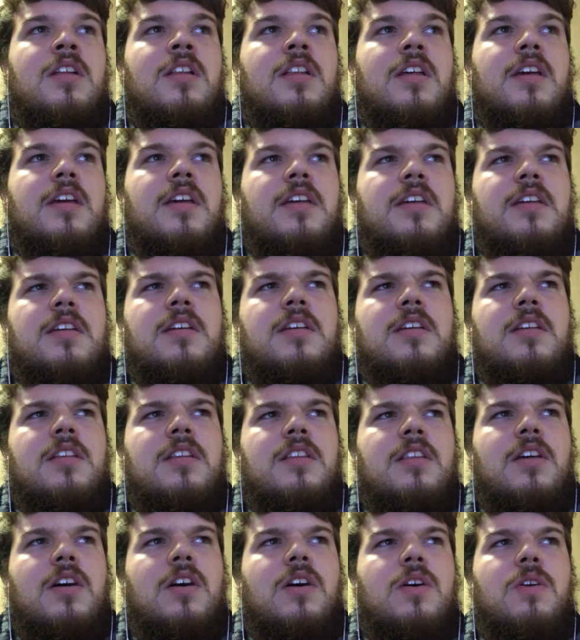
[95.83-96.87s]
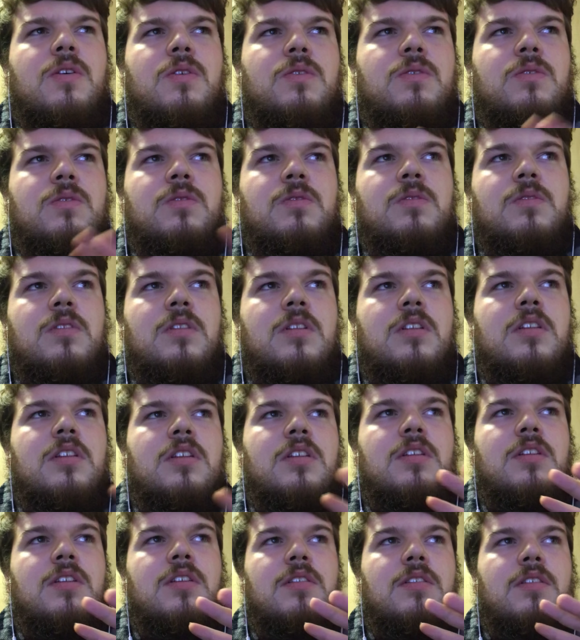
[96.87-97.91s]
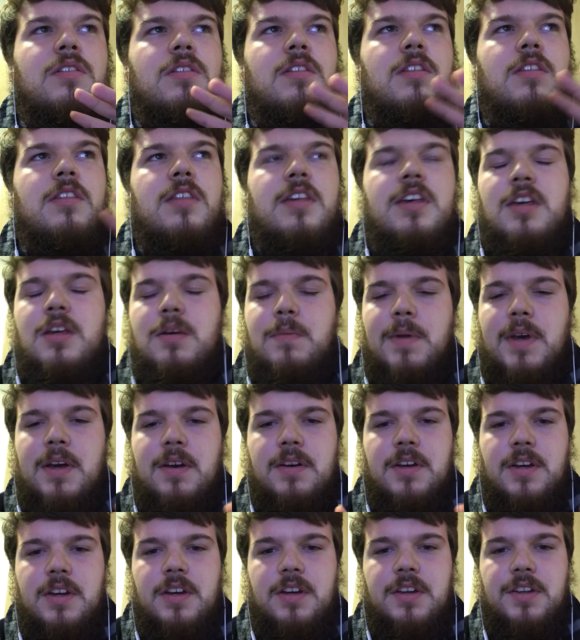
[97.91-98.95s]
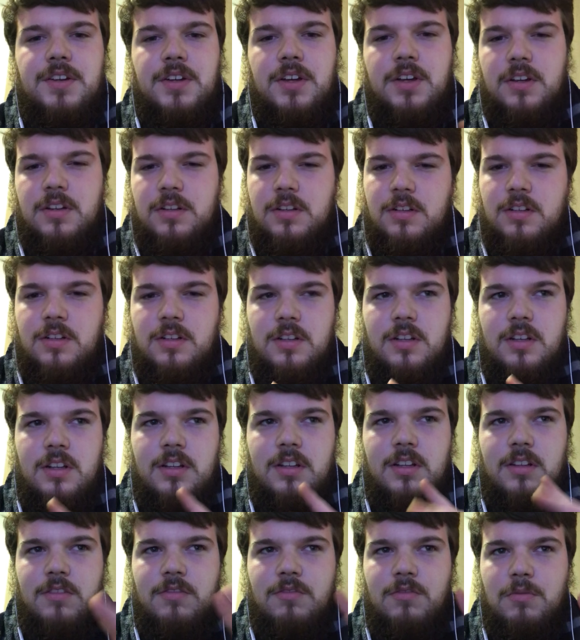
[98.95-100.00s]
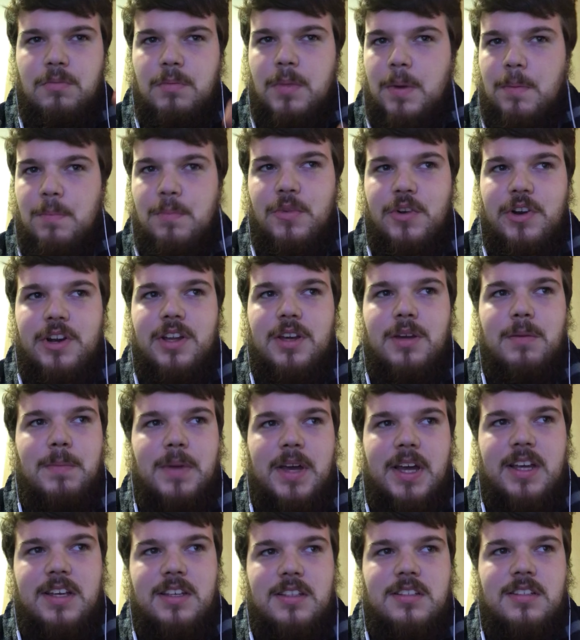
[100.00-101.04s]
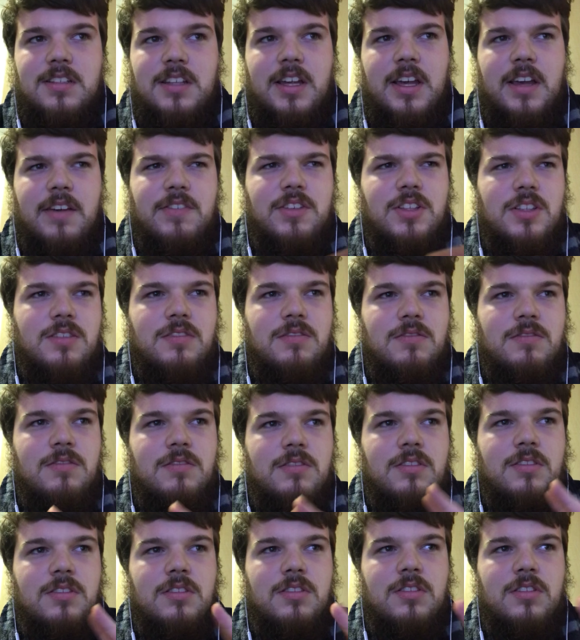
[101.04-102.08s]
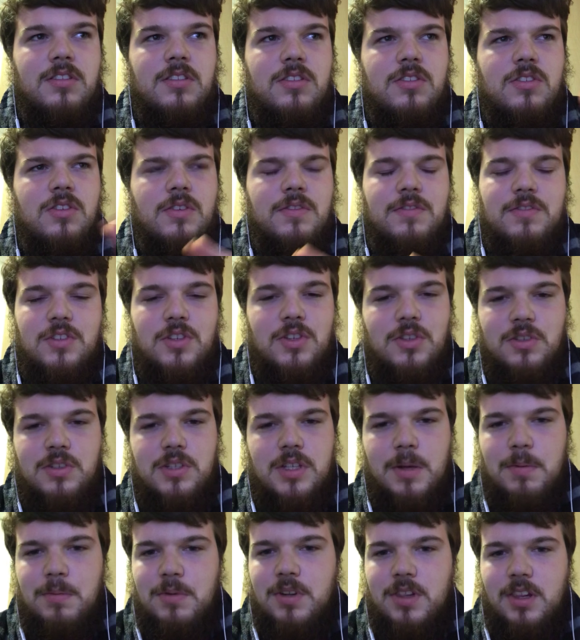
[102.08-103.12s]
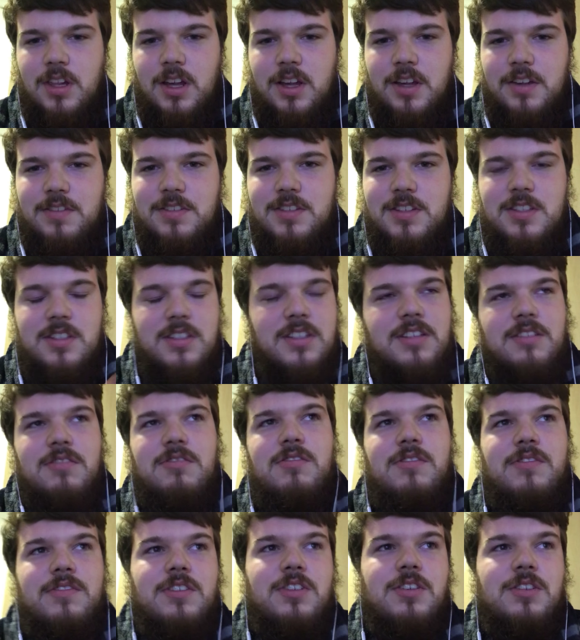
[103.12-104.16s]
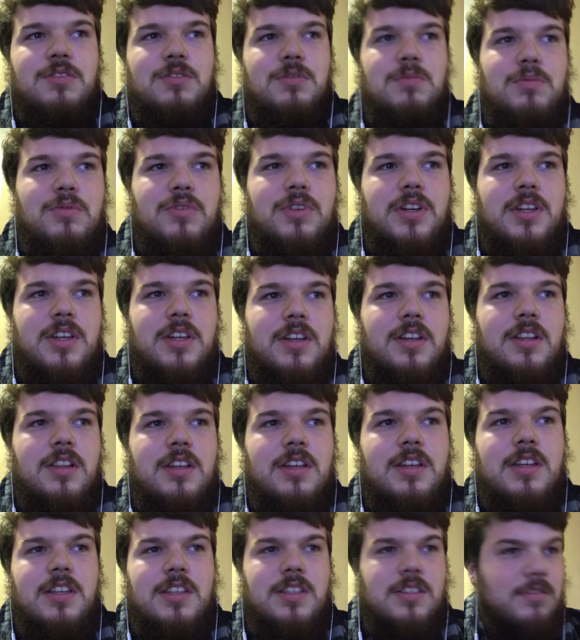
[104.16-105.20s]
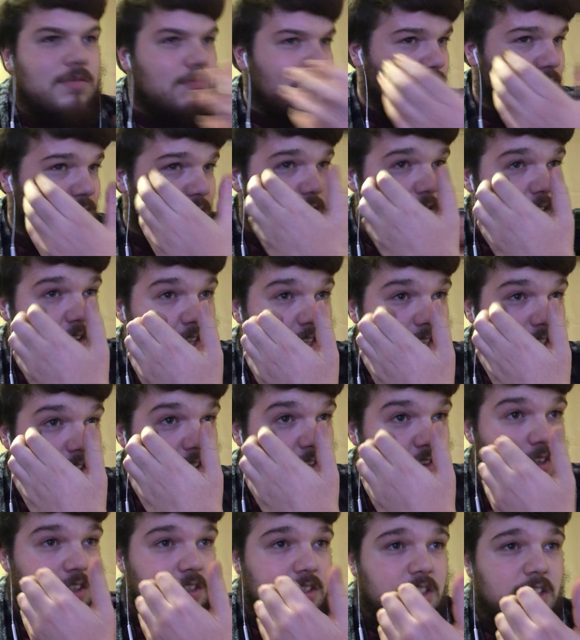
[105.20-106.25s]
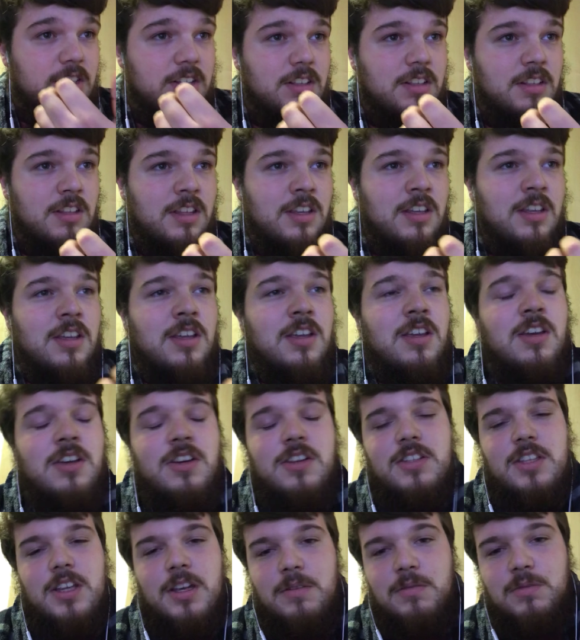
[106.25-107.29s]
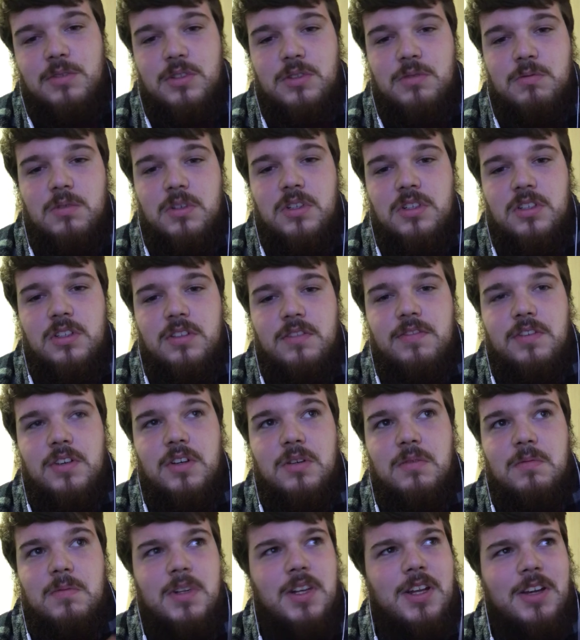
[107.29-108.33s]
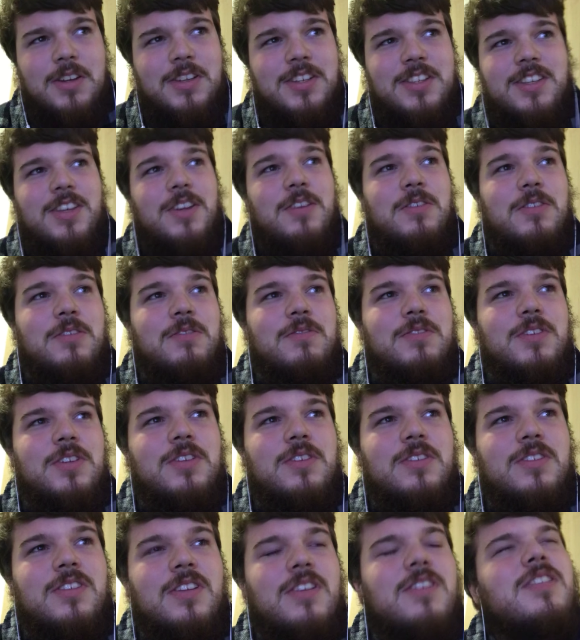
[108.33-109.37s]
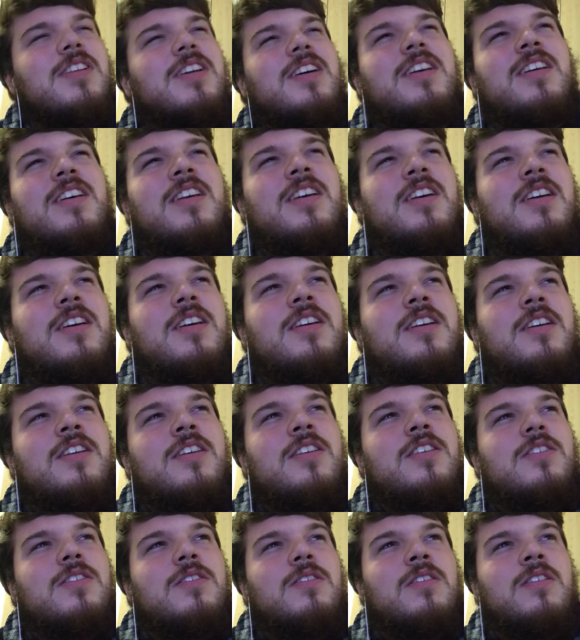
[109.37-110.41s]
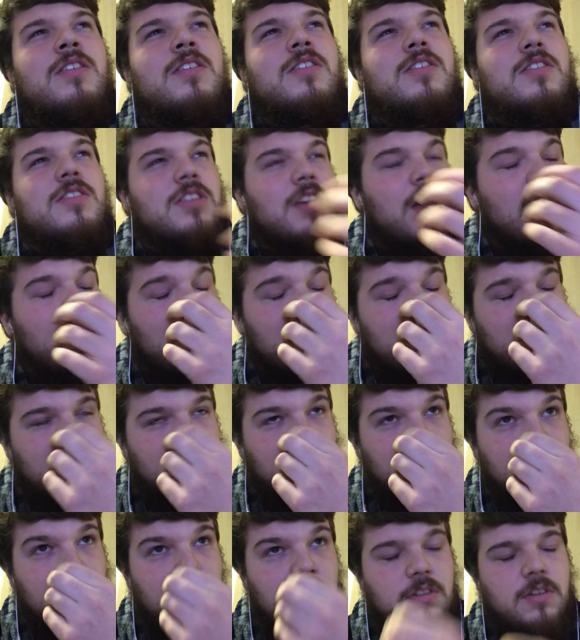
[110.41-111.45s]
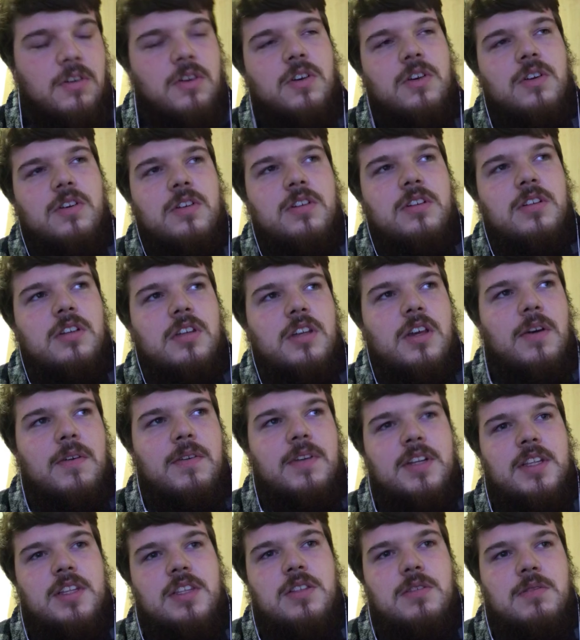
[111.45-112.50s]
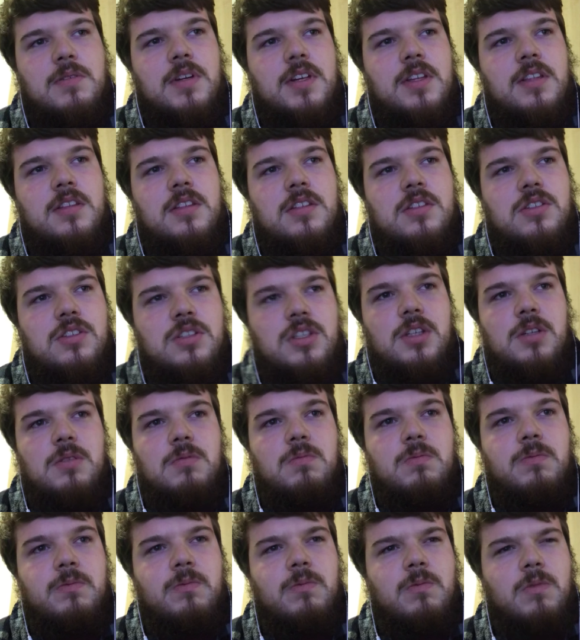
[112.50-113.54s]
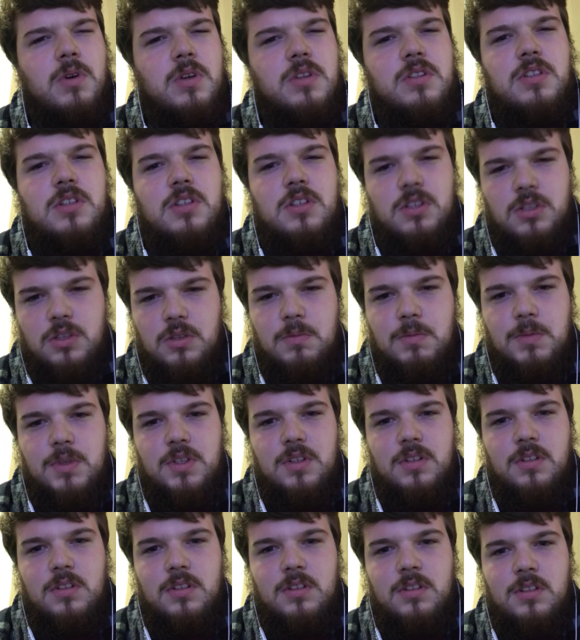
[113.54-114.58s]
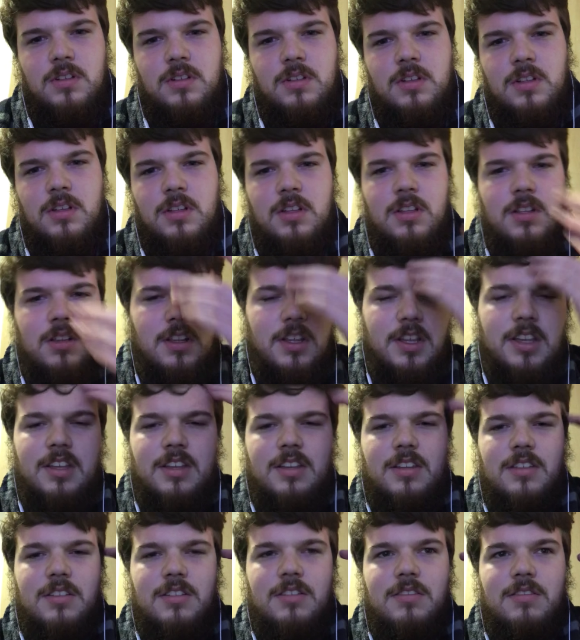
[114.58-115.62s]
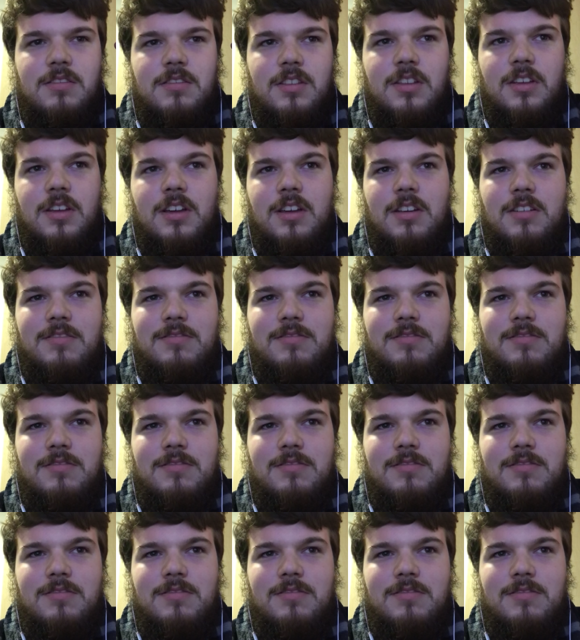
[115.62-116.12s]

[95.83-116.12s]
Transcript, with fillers: like the whole thing about her not remembering her past like having sort of two separate lives that's introduced pretty early is really interesting because I was just watching the film and I was so confused I was like so because I thought going into it that she was a human like that